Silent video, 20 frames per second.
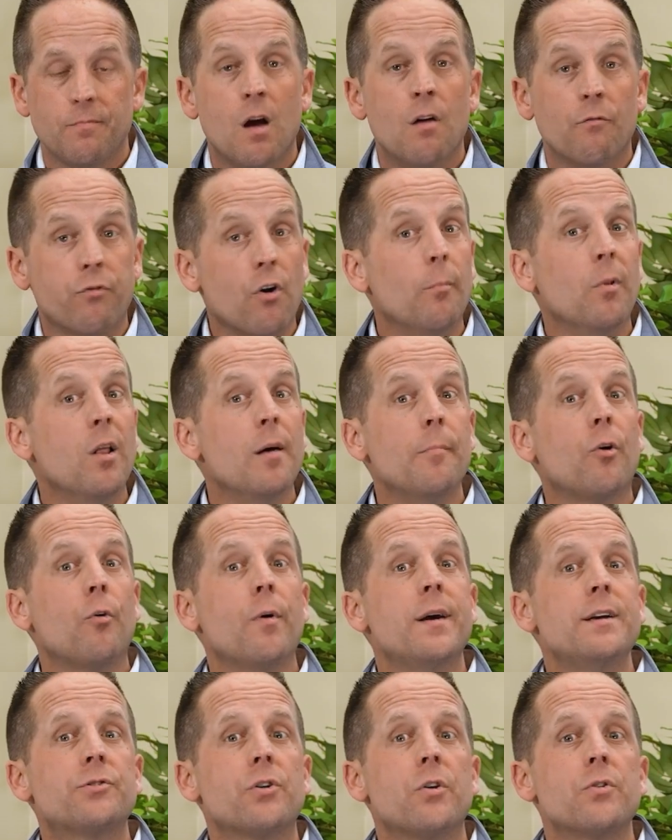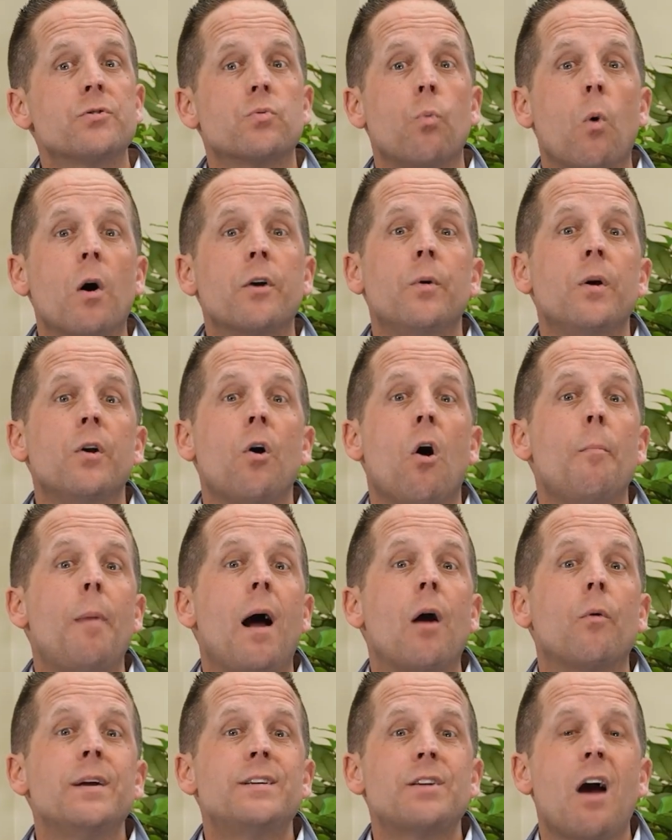From Limber Research, what do we know
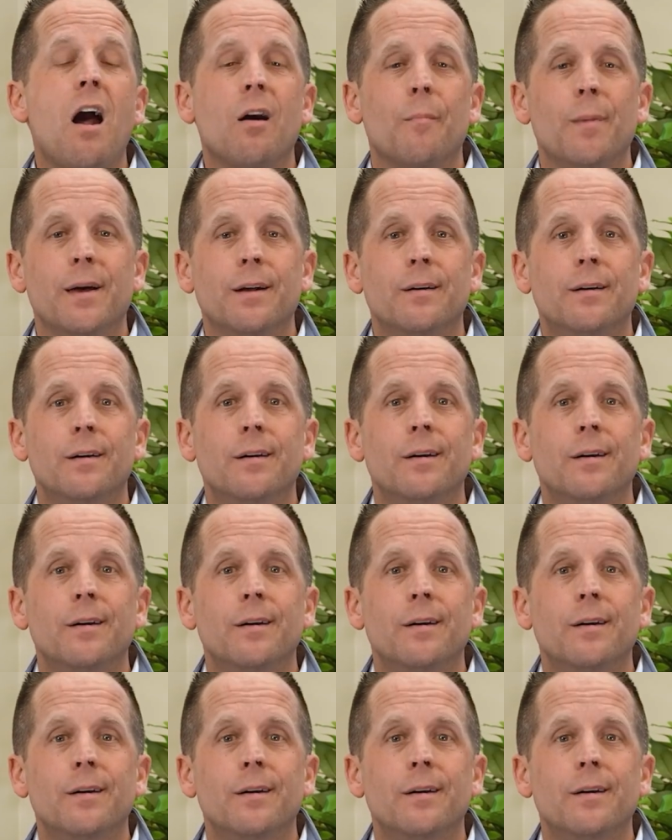about retirement?